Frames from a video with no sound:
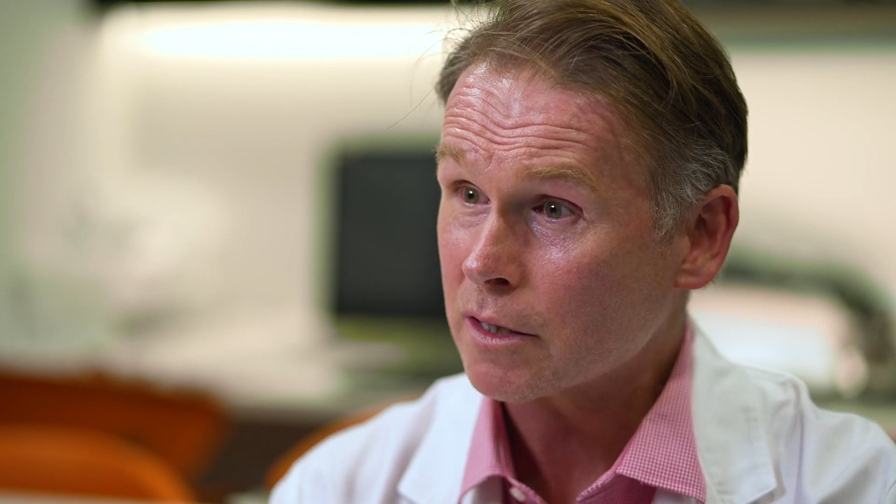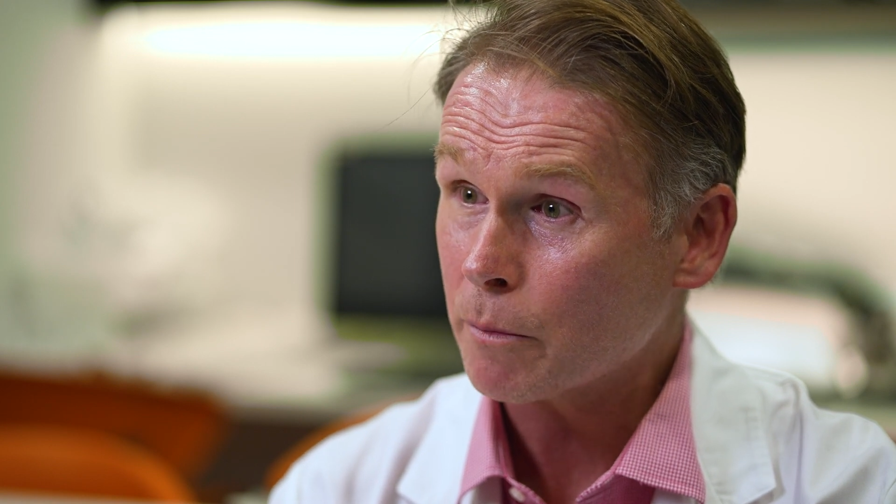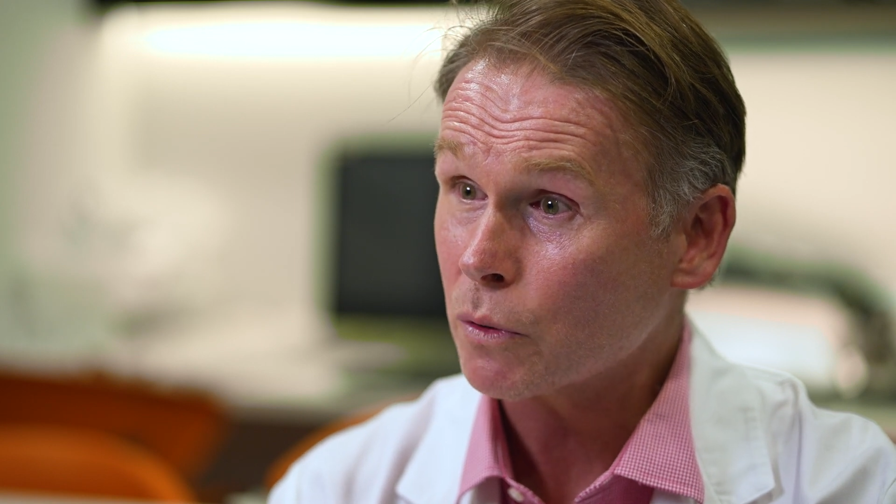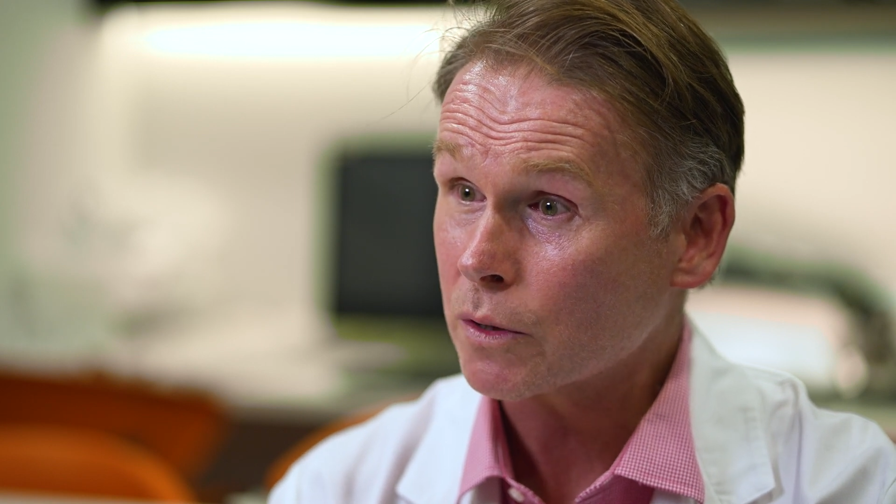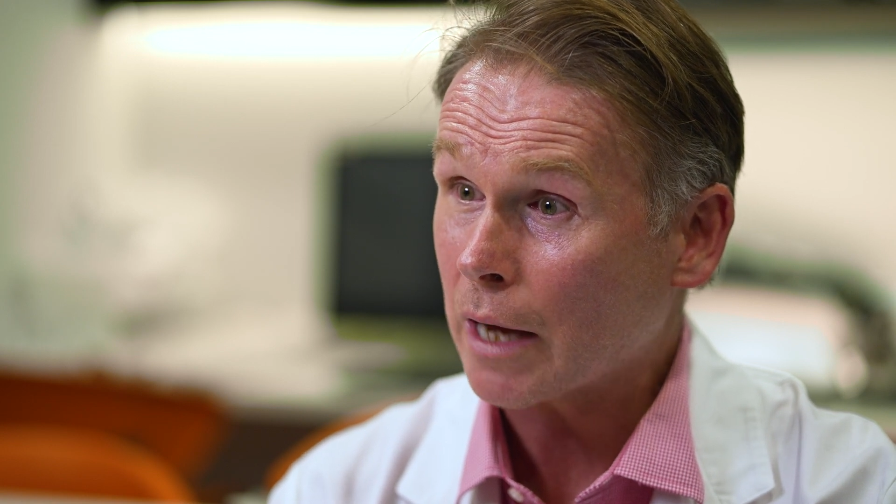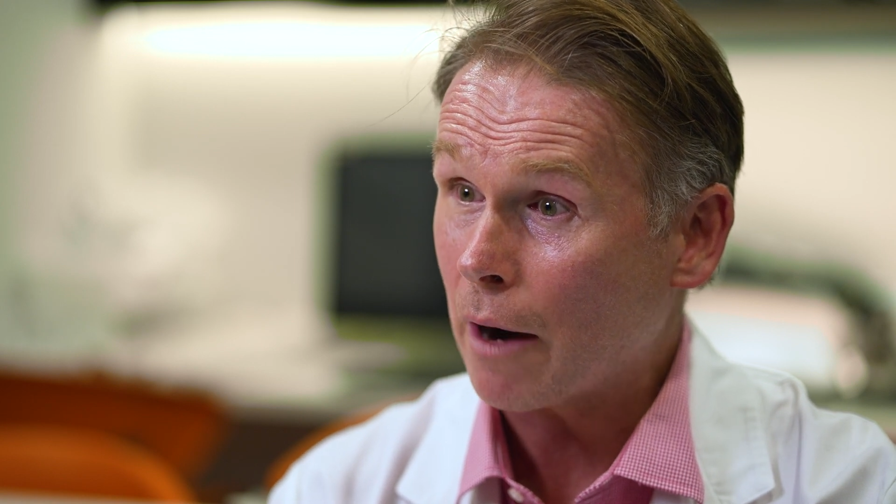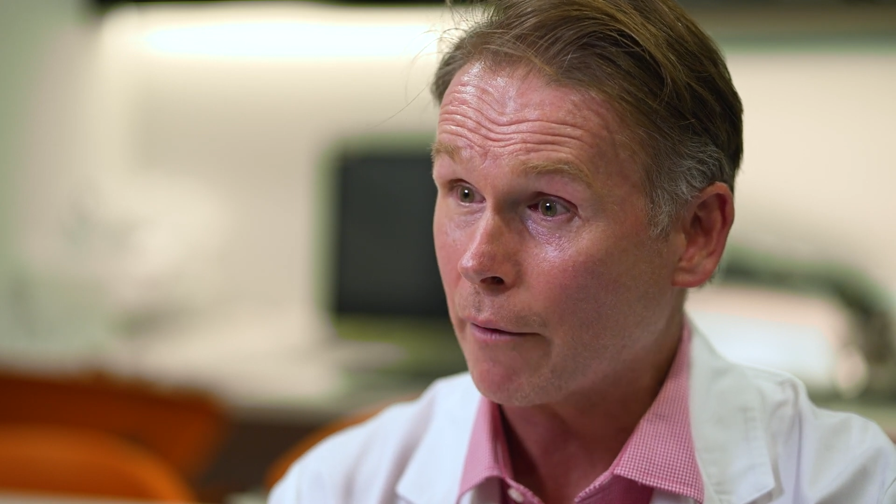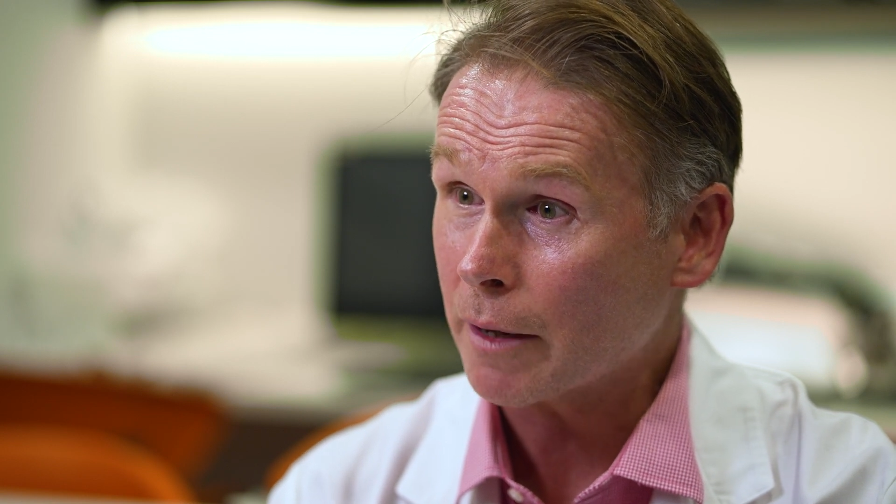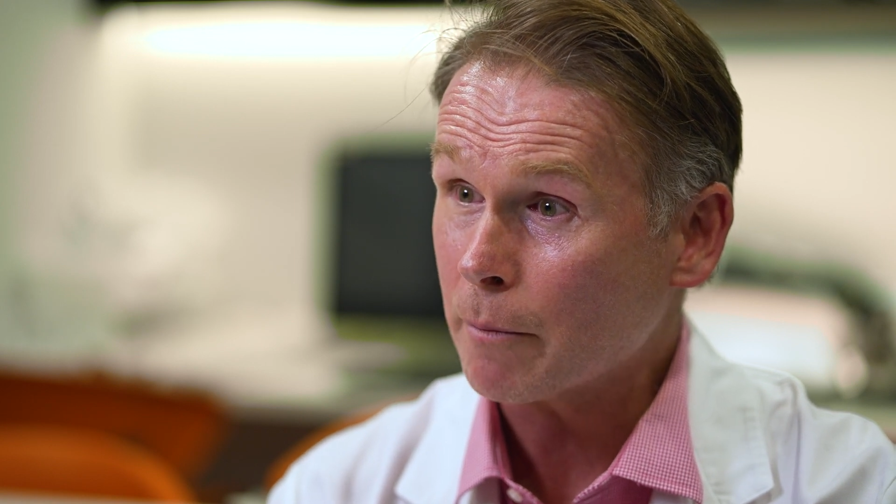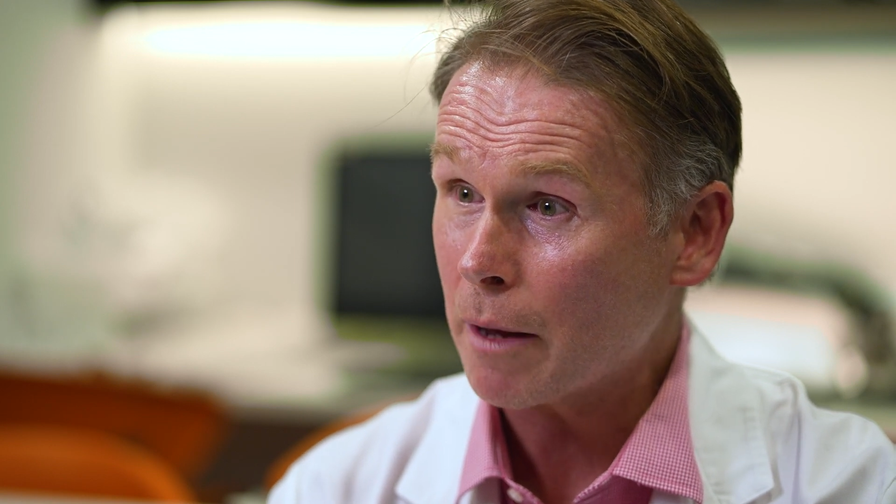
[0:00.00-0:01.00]
simple
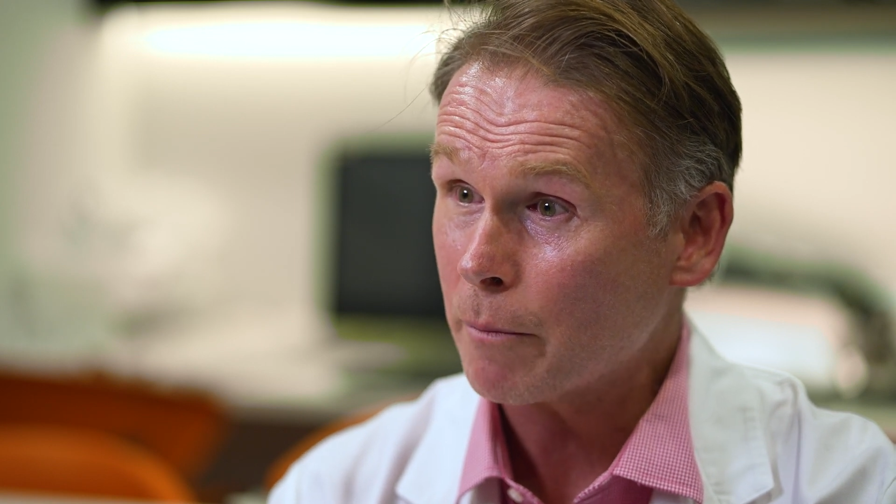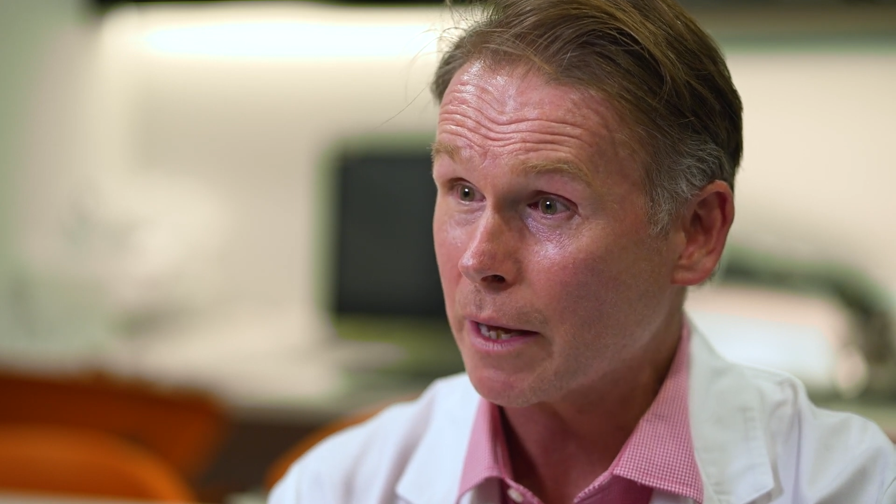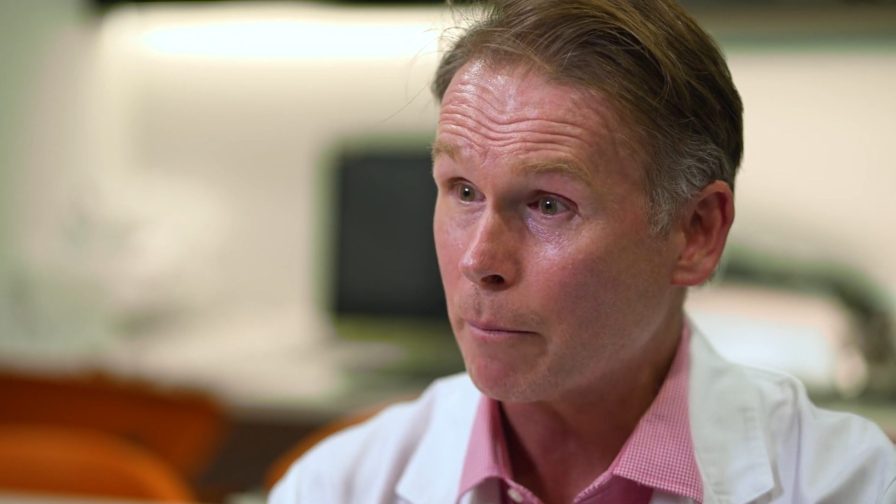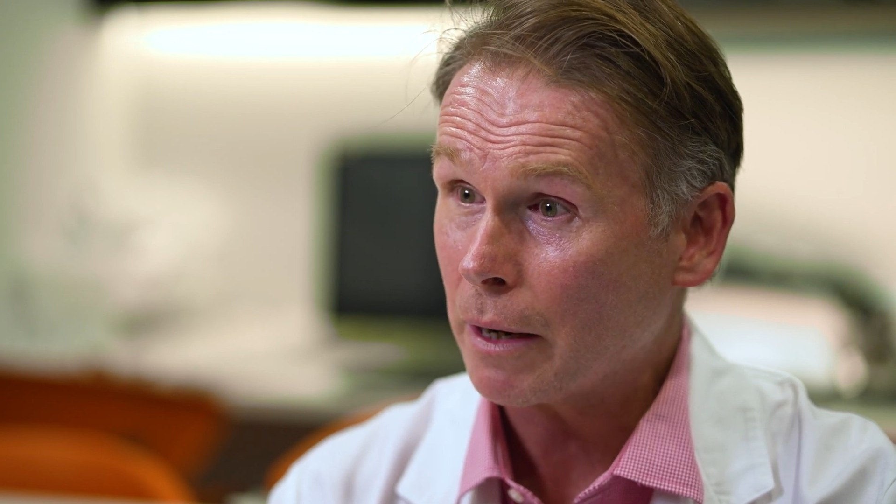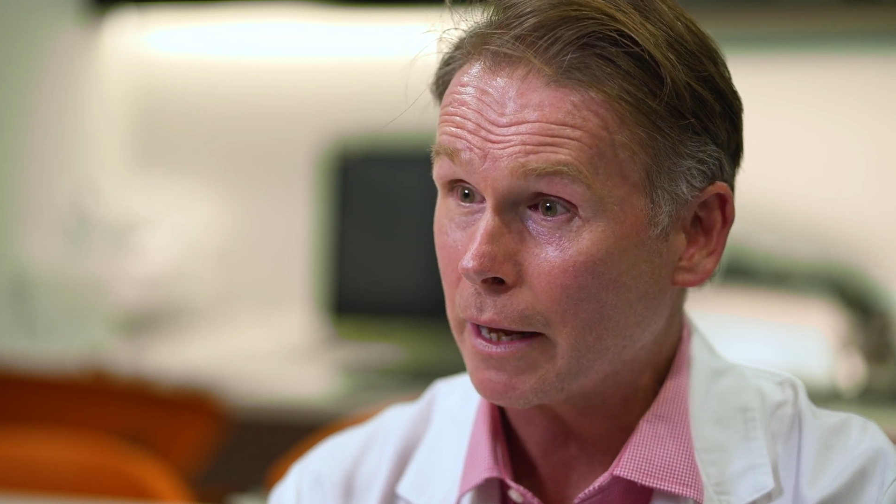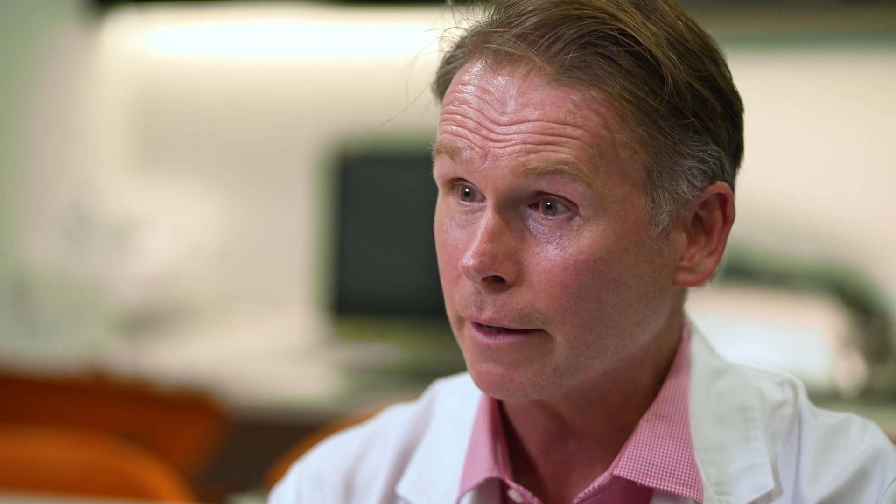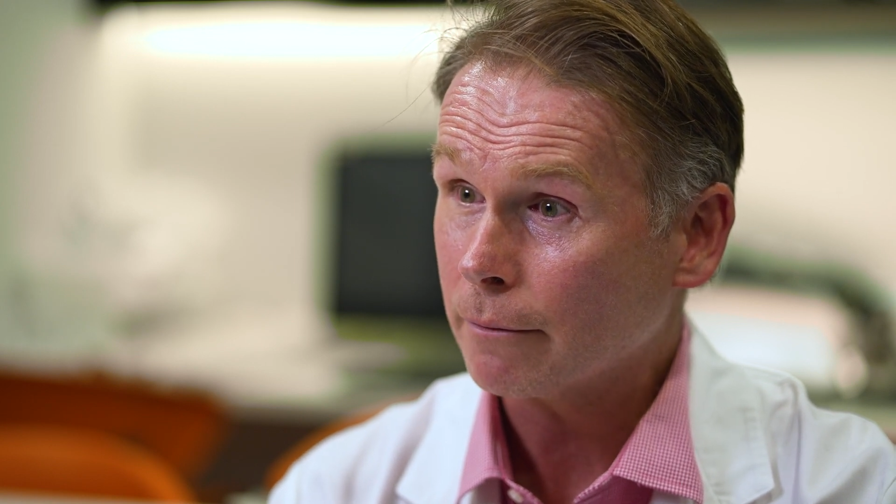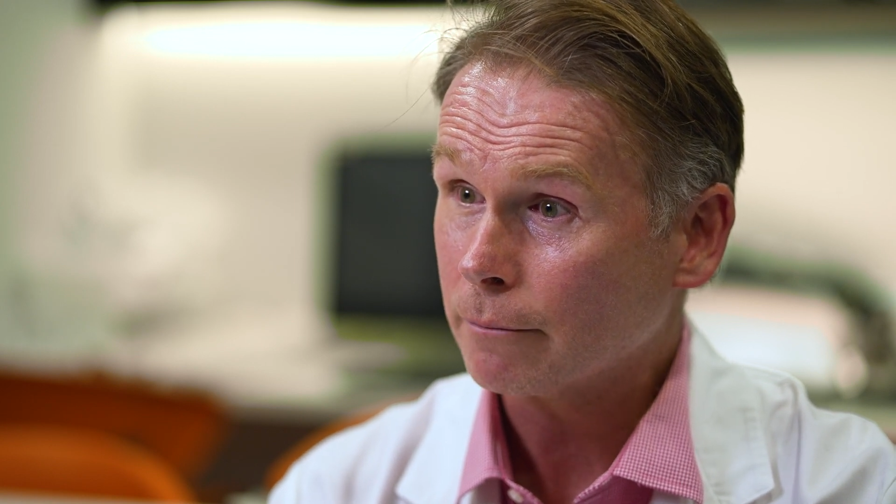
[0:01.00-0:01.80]
scarring might be at play.